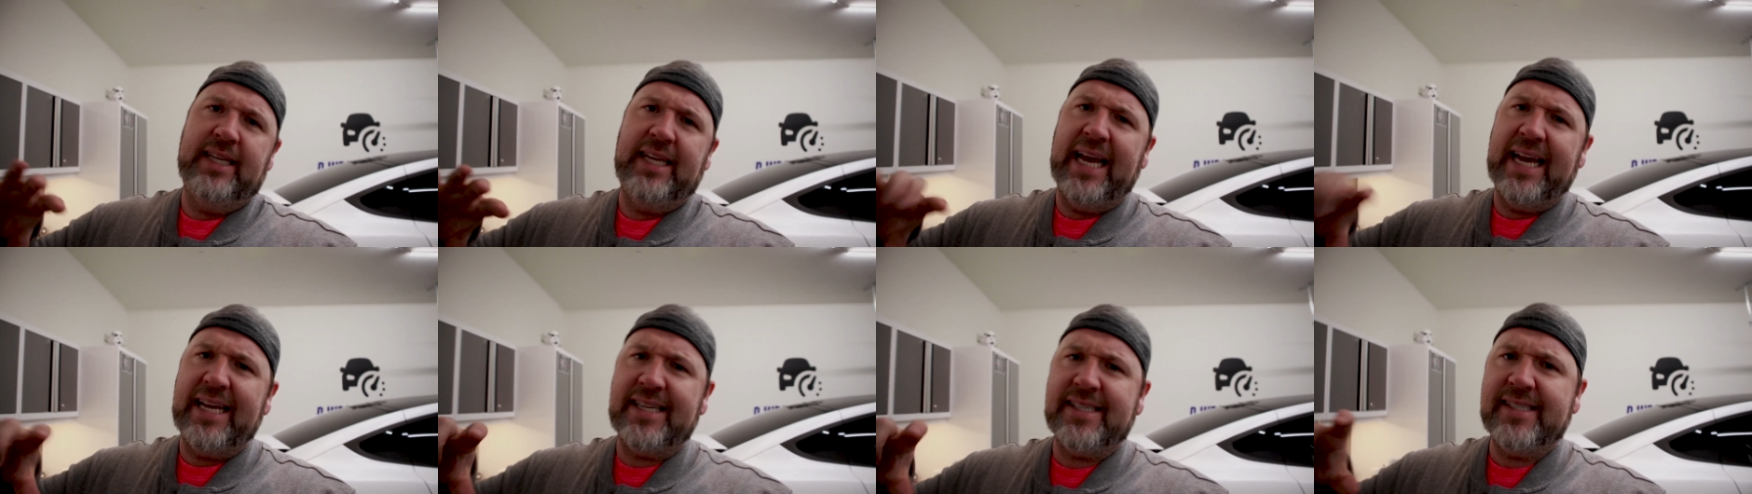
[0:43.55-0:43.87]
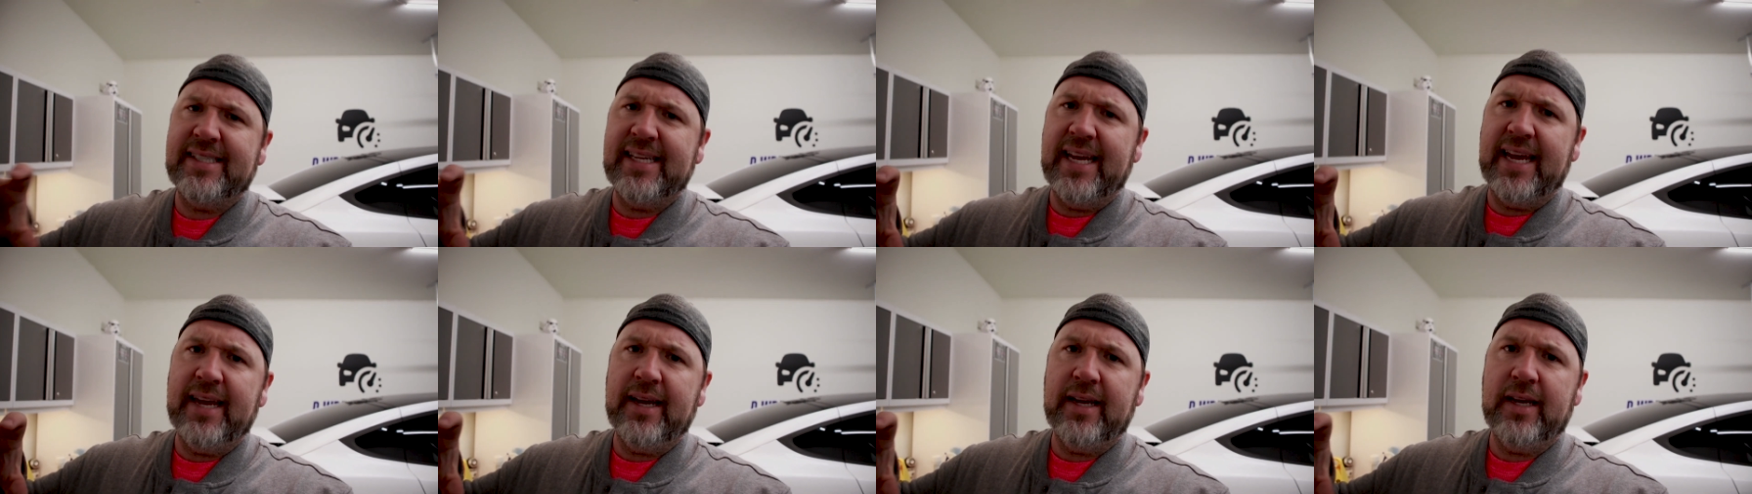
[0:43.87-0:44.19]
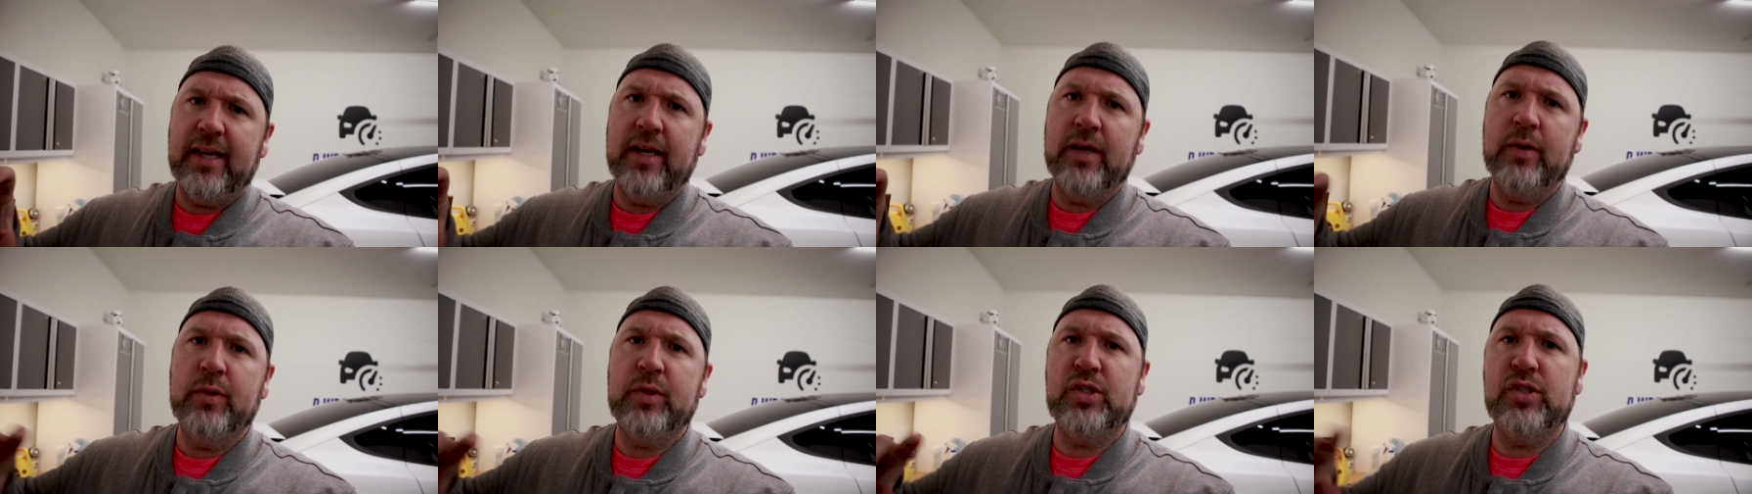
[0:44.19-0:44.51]
gas
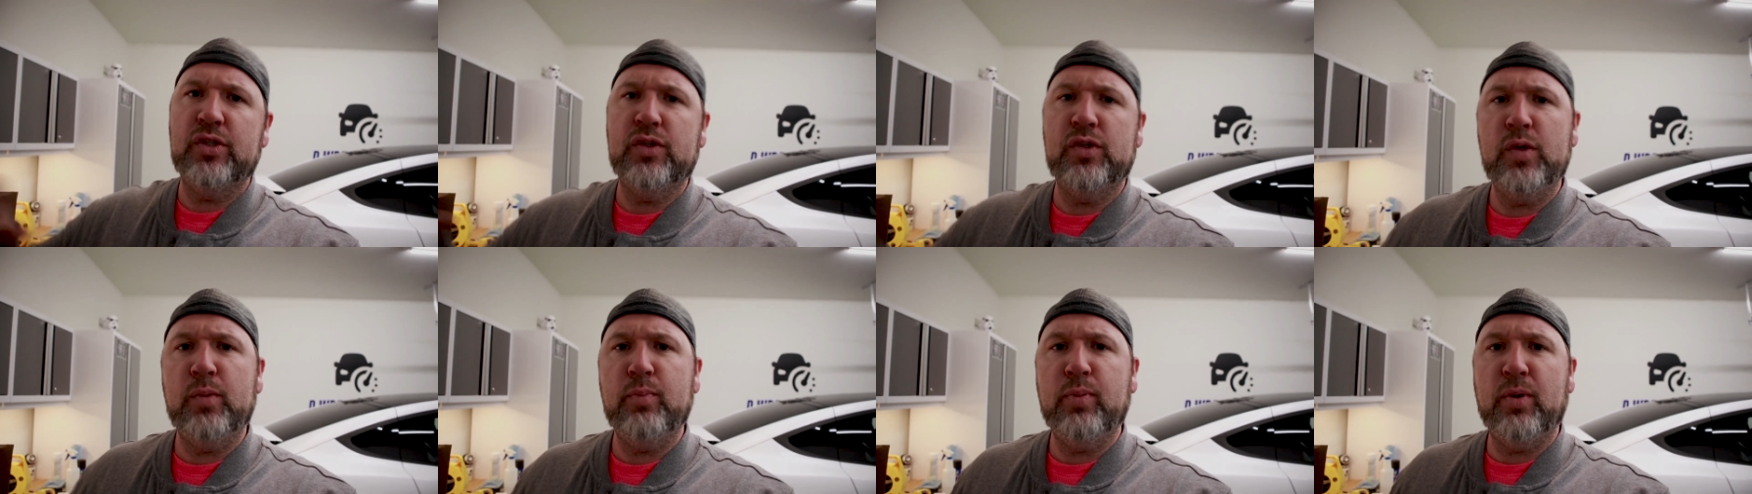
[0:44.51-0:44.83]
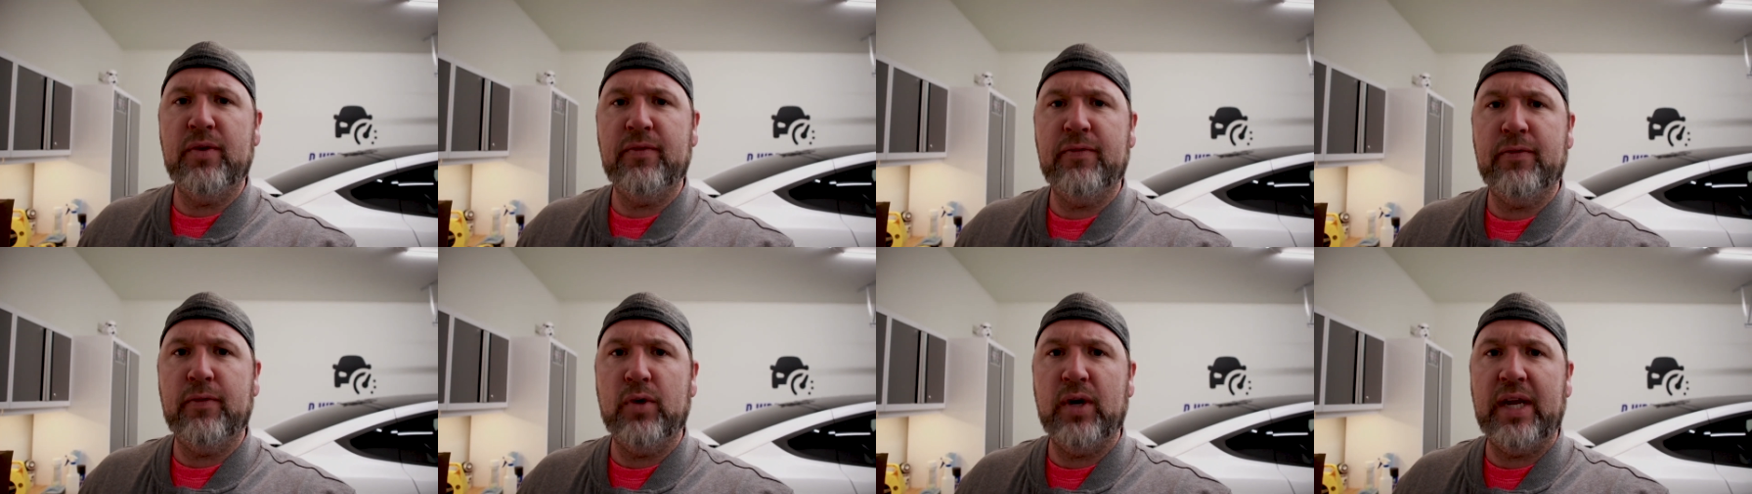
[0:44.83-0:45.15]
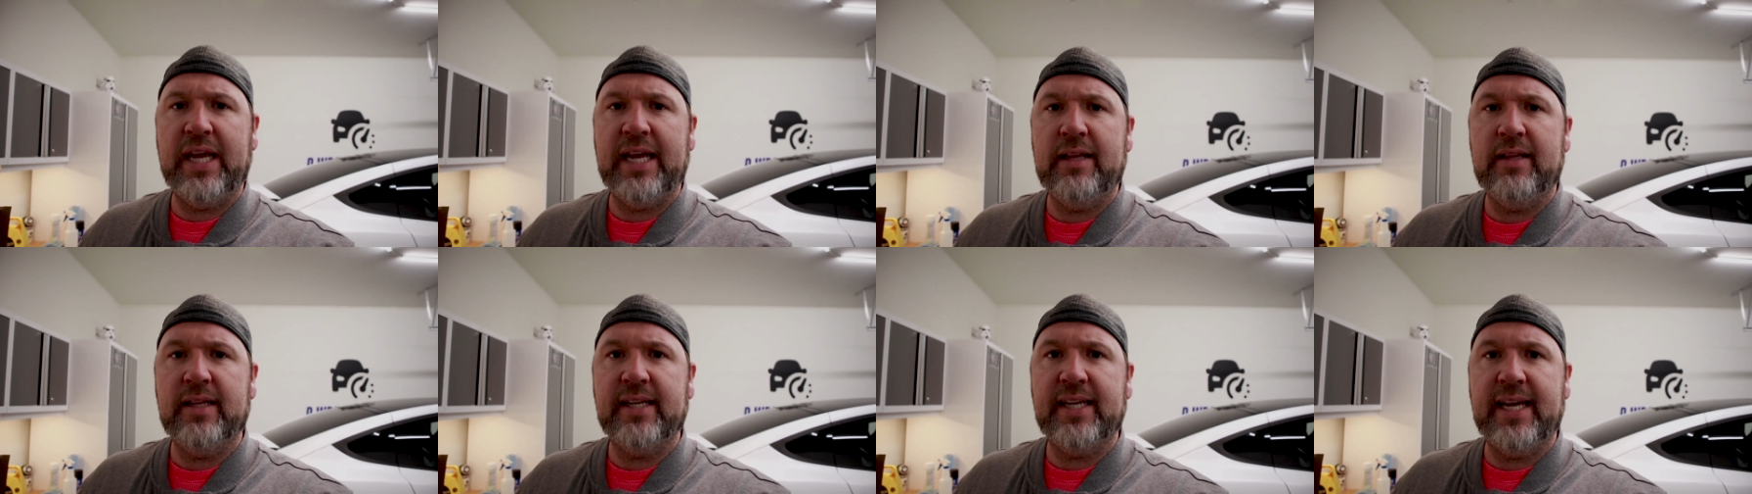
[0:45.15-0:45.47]
tank, which is a two point four
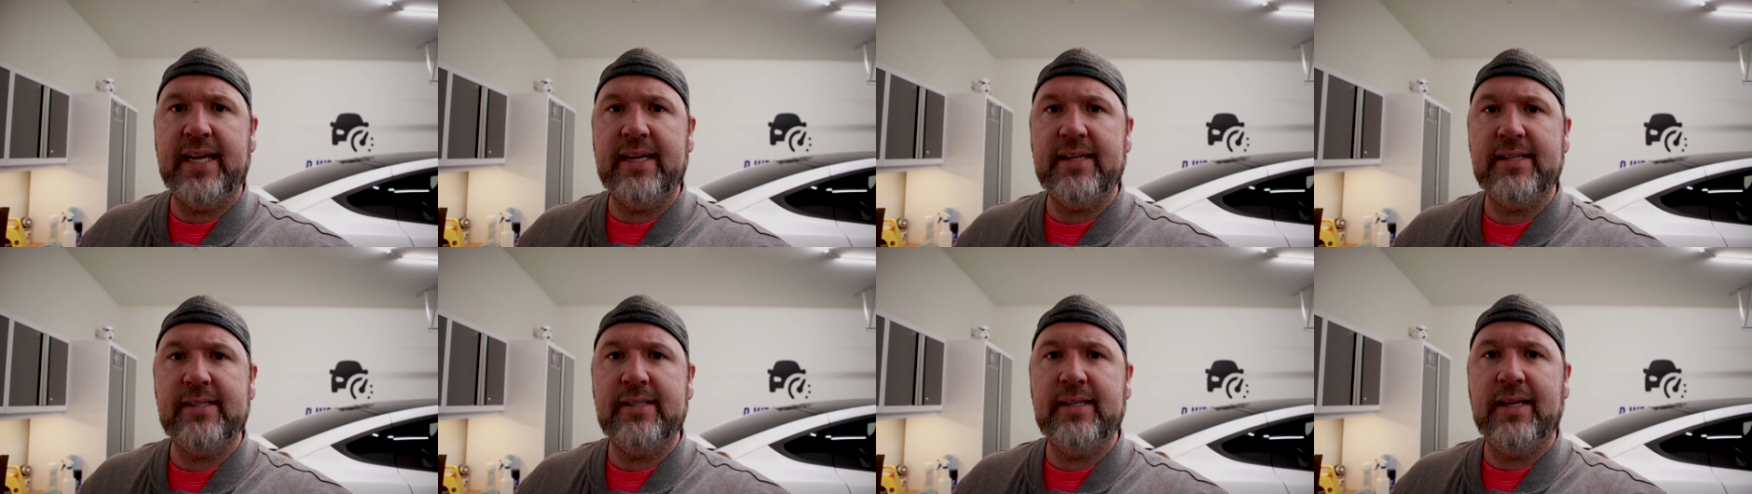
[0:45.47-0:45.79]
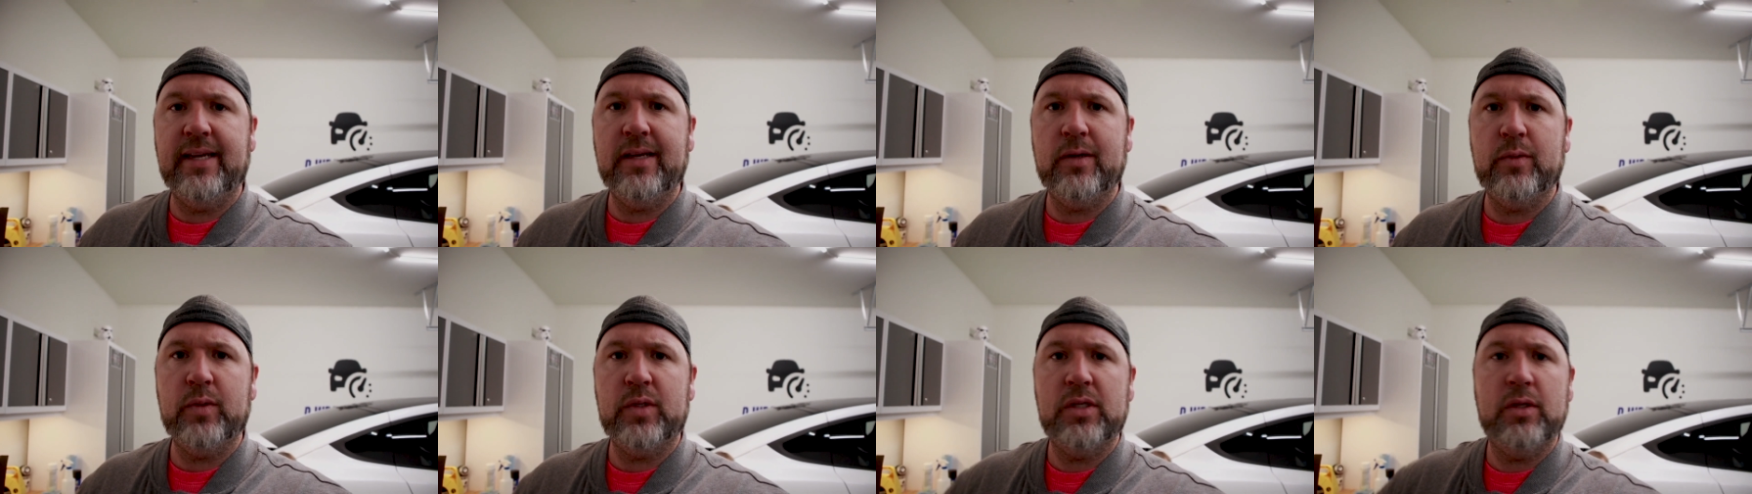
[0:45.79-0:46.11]
gallon gas tank,